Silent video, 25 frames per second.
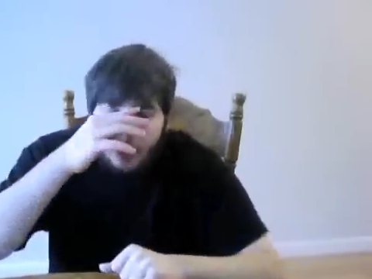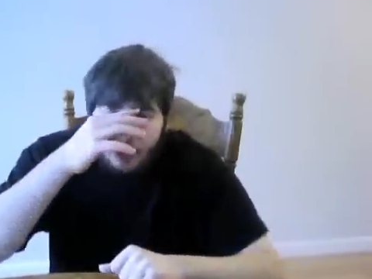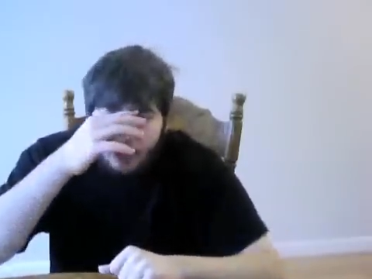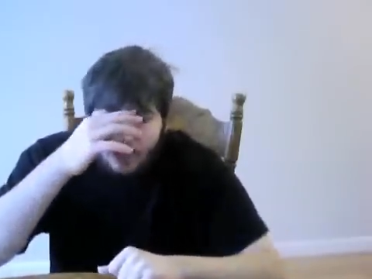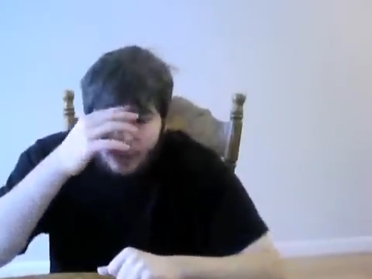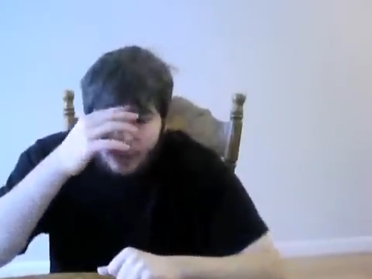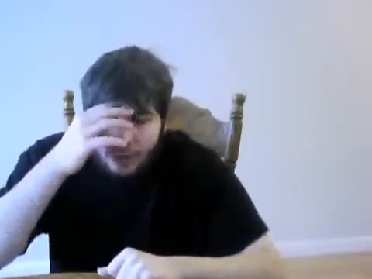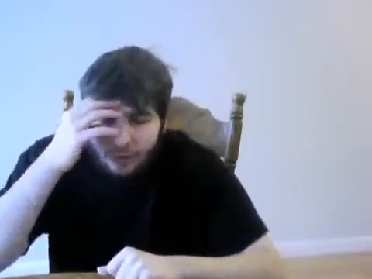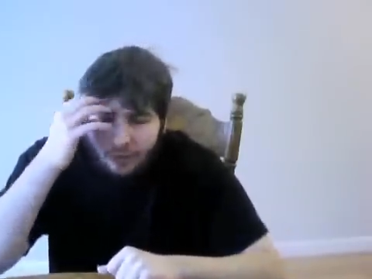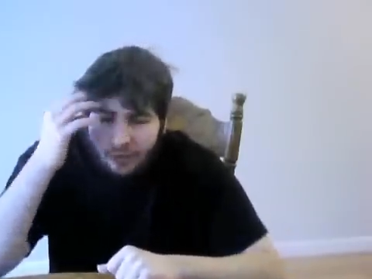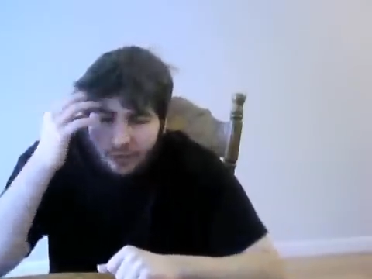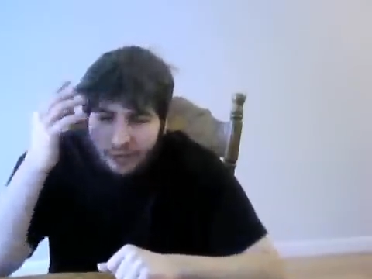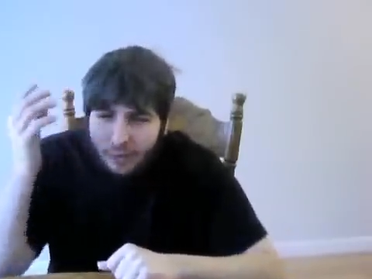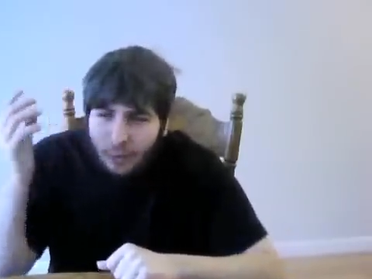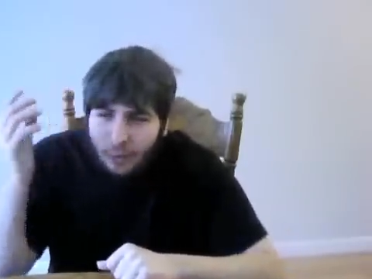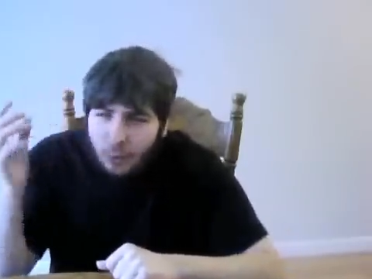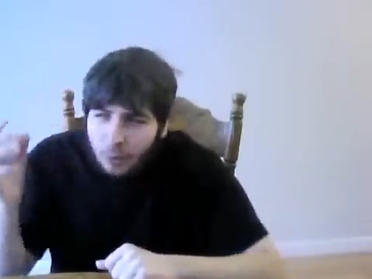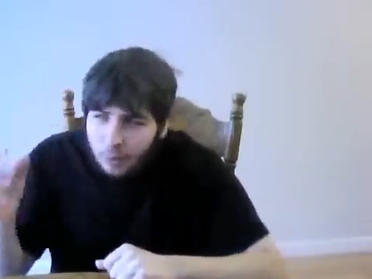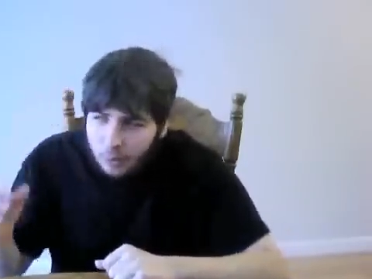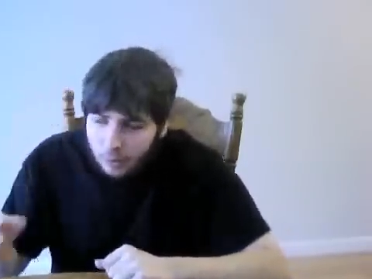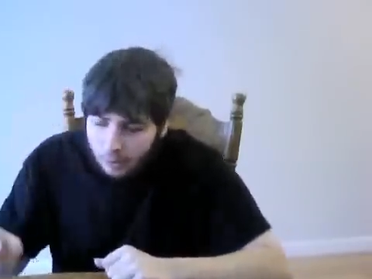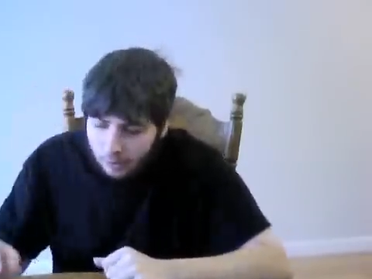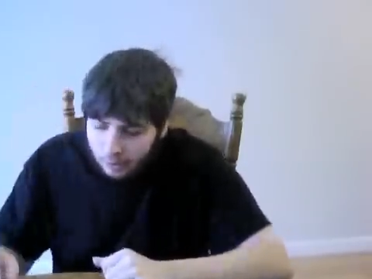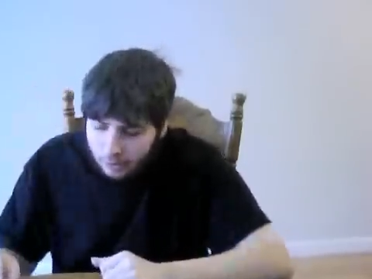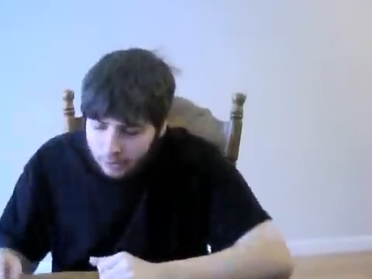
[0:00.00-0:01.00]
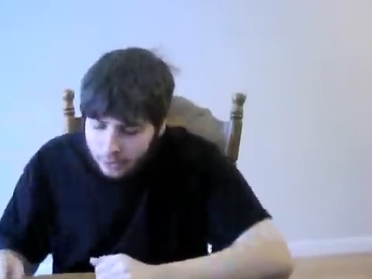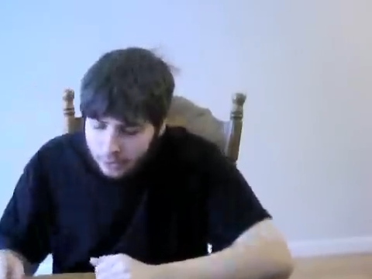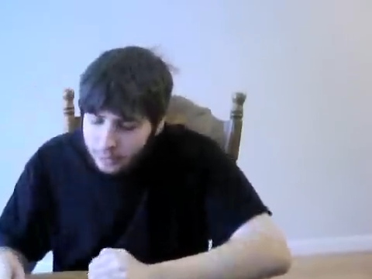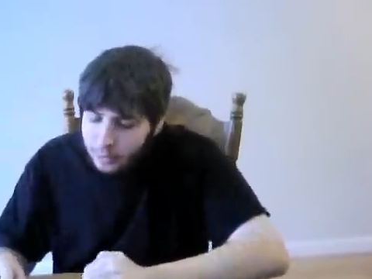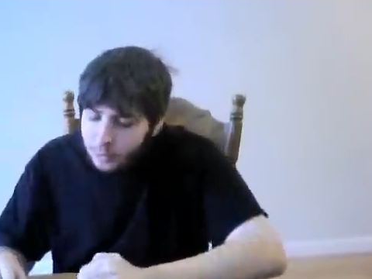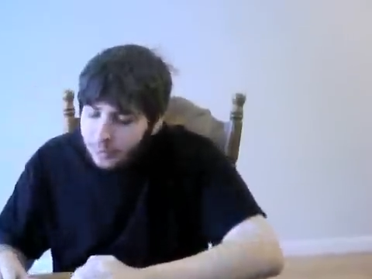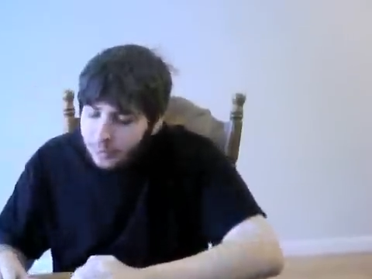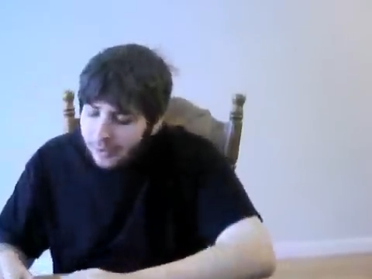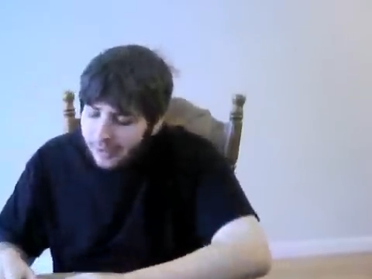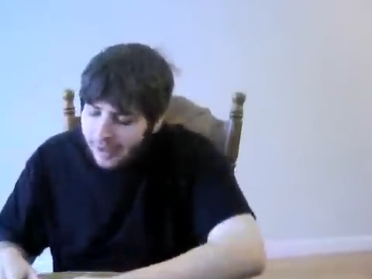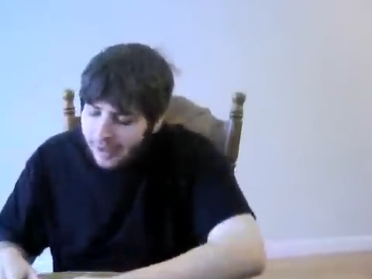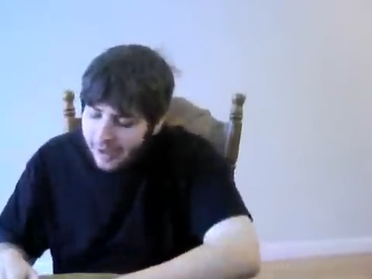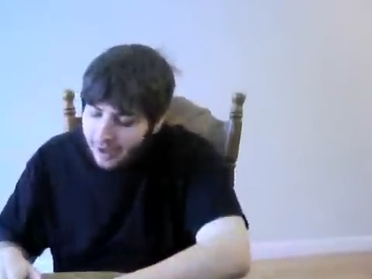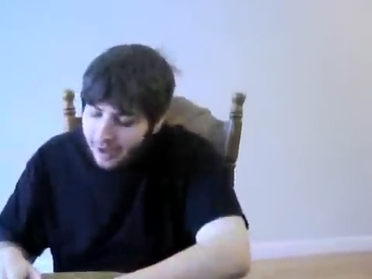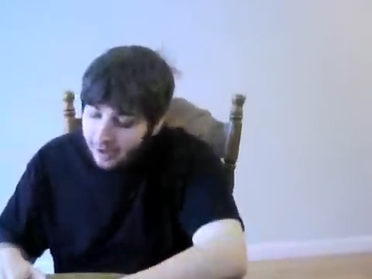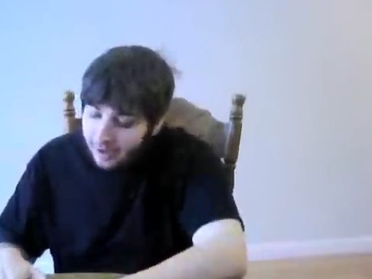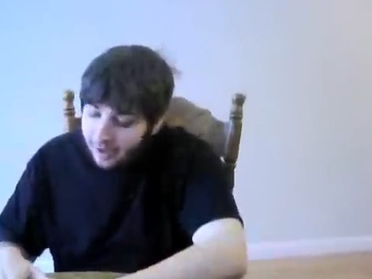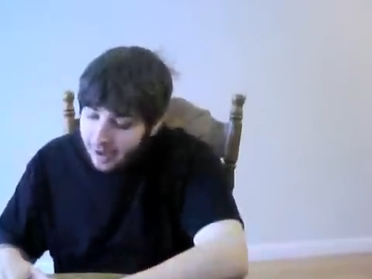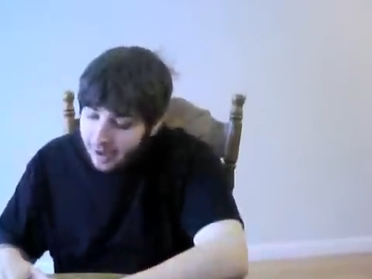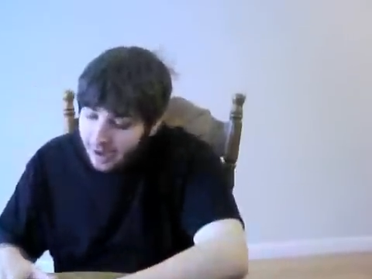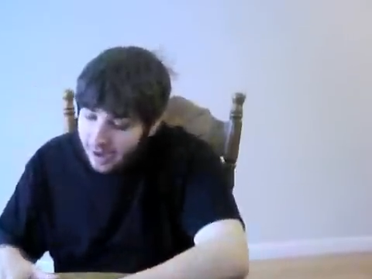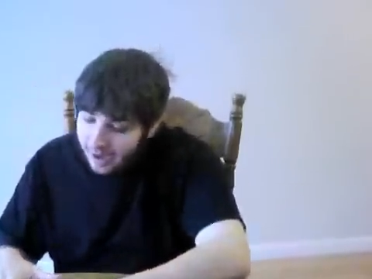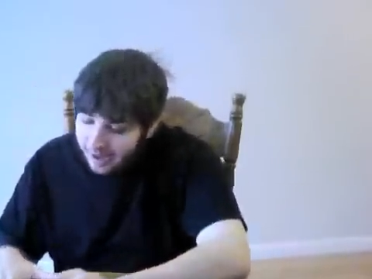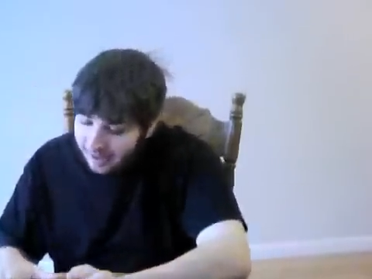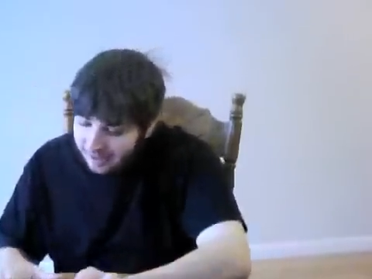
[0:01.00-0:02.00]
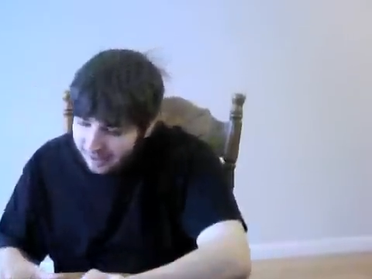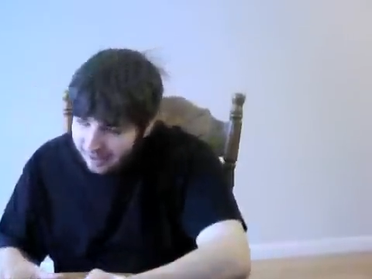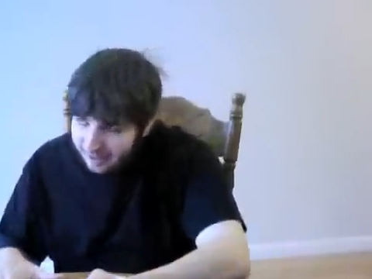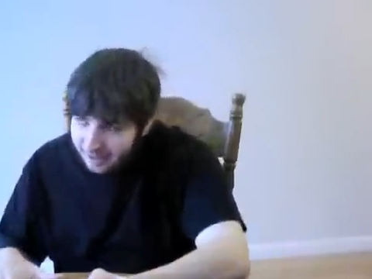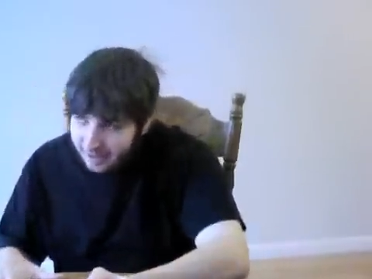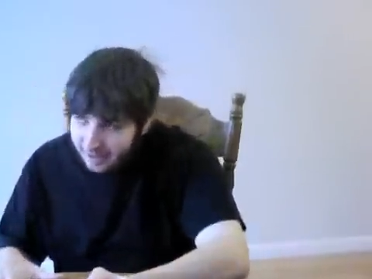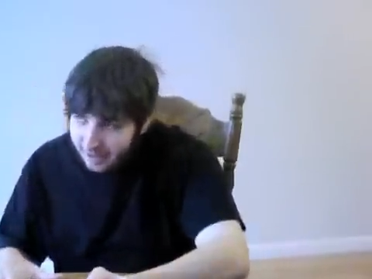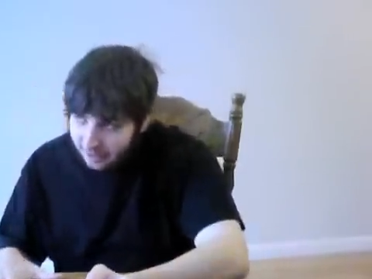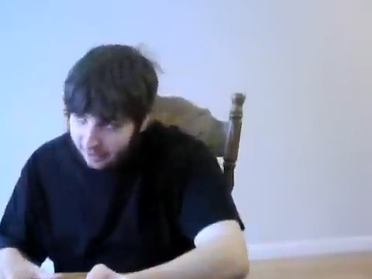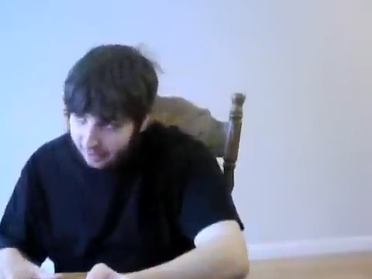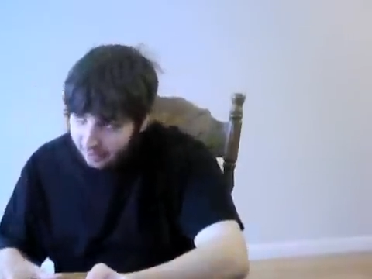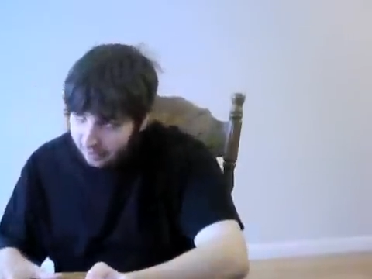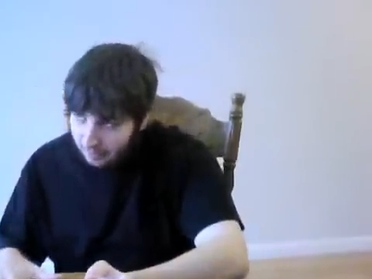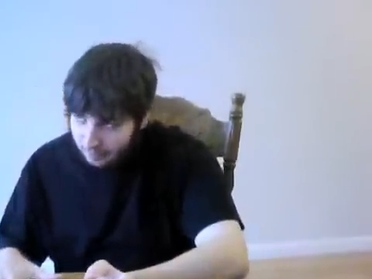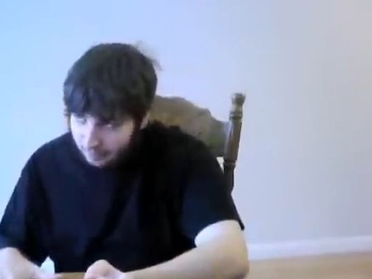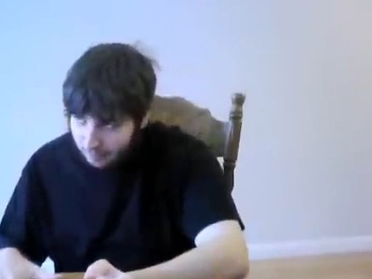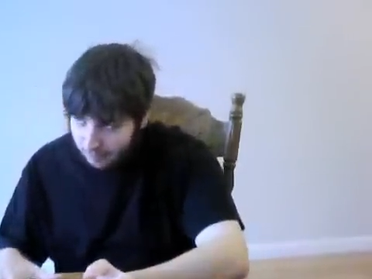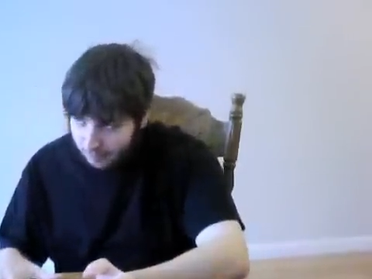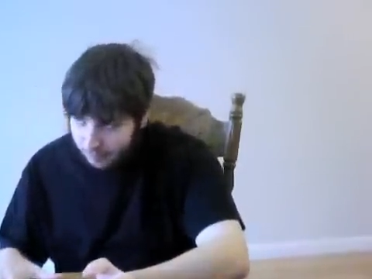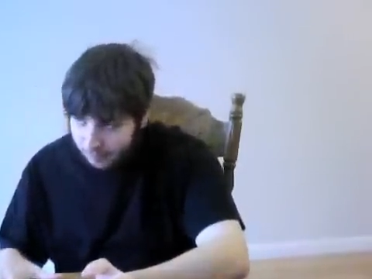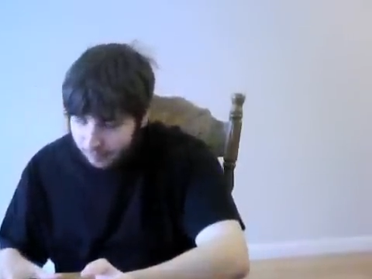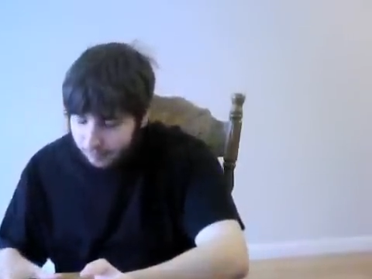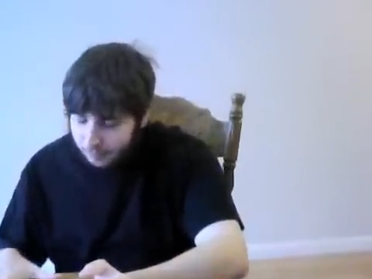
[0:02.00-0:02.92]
when you score, you only had 18,